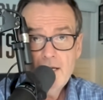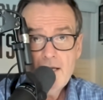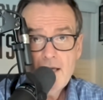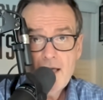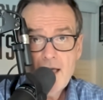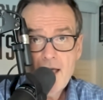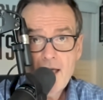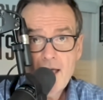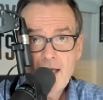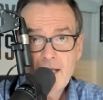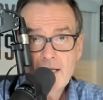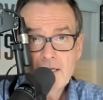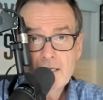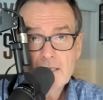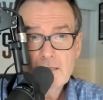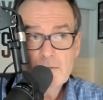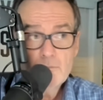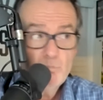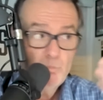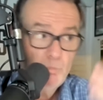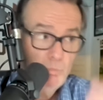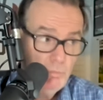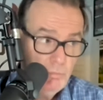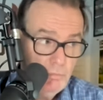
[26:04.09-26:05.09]
and
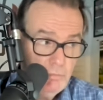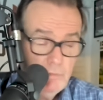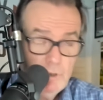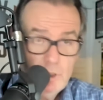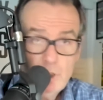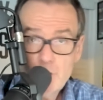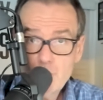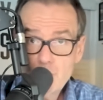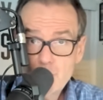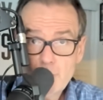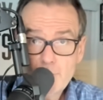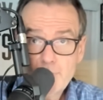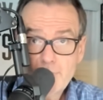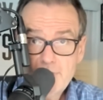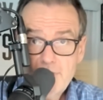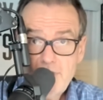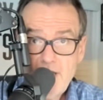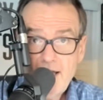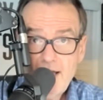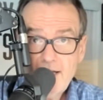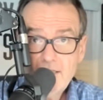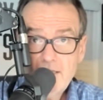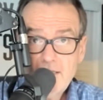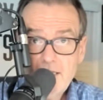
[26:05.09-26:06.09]
you should
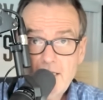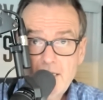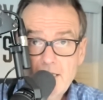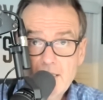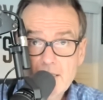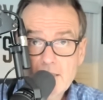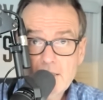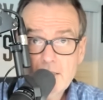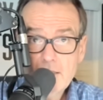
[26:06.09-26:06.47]
protect it.